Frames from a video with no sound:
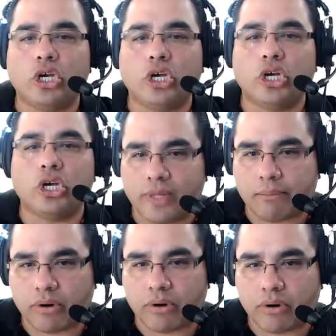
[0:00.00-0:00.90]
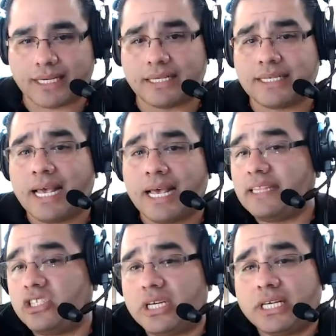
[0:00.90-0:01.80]
go through that process,
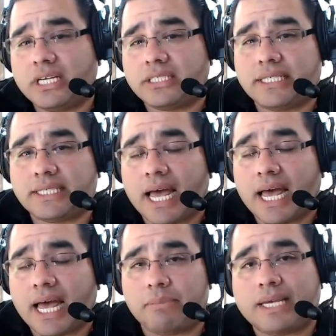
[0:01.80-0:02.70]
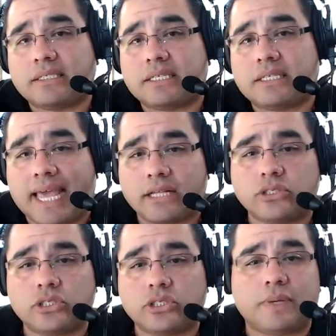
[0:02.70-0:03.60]
and then she gets to decide based on the
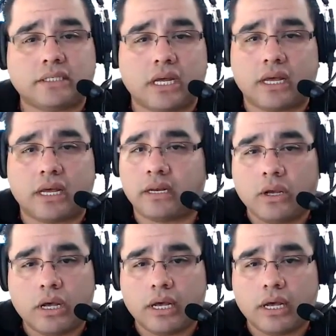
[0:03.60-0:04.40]
answers, based on